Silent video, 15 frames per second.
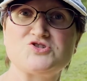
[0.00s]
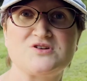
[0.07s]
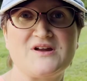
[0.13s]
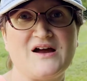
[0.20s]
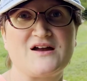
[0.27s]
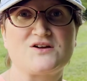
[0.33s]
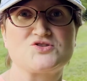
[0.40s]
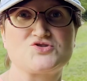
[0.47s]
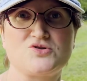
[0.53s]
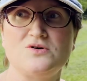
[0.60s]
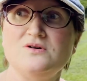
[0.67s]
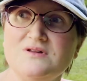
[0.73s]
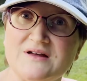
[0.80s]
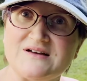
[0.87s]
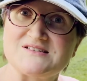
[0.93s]
should not
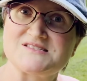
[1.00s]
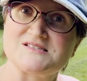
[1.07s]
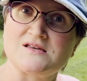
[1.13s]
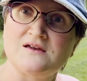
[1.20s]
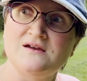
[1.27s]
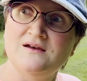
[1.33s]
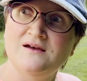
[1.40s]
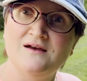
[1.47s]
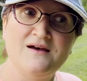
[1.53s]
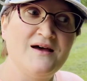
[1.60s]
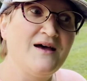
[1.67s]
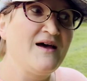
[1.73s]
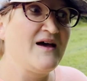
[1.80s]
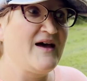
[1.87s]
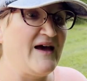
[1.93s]
control us.
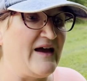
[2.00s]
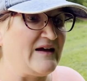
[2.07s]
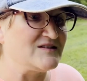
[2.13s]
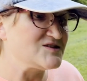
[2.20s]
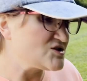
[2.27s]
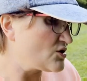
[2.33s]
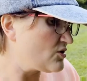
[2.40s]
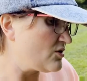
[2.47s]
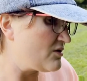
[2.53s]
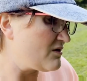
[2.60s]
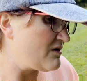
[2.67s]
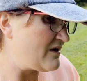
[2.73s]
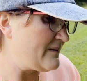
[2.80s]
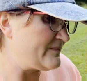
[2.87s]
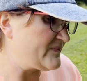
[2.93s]
And
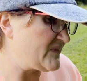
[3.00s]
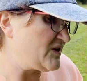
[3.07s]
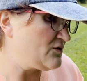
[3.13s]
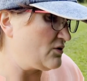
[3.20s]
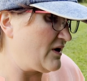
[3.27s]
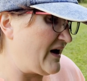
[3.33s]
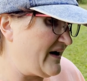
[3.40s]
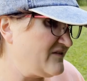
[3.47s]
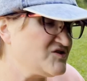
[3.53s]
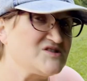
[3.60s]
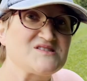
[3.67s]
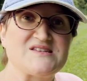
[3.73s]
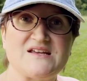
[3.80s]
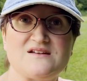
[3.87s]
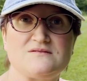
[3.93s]
so, you know, I've
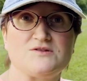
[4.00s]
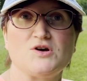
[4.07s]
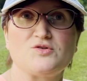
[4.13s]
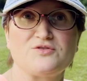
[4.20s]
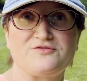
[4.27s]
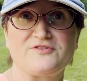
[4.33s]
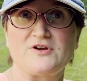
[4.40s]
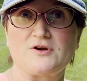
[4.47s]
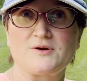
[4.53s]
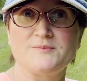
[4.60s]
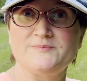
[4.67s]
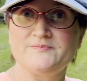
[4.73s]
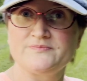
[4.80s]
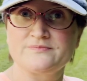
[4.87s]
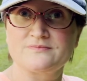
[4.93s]
just said no to fear.
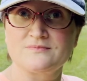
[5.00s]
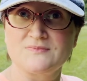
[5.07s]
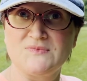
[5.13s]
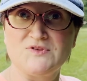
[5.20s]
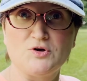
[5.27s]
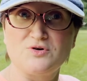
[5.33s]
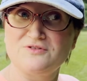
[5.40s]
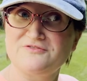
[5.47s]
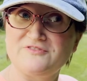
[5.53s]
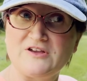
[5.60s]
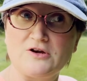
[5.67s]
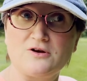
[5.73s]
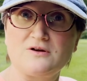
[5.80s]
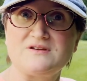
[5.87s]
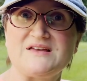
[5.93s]
No to
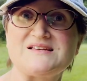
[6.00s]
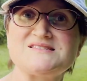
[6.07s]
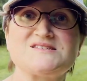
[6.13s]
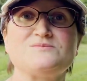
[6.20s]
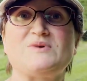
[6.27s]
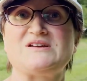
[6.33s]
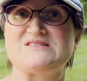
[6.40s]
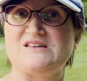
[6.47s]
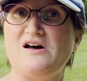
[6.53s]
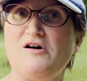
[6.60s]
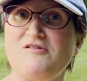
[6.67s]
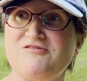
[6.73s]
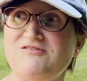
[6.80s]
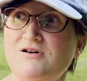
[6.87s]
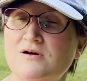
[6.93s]
fear, yes to
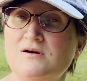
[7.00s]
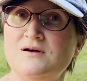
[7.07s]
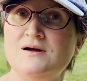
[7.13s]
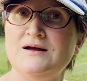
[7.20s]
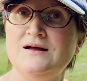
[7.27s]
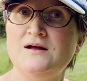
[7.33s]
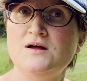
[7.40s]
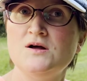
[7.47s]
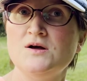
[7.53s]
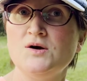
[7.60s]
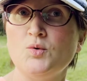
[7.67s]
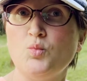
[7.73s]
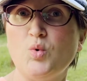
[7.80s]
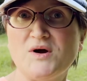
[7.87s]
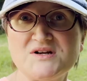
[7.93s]
myself.
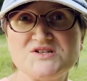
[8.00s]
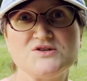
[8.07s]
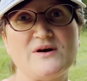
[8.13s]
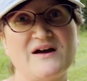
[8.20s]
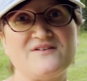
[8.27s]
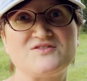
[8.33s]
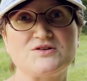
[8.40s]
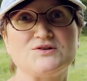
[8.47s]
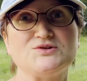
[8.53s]
What do you have to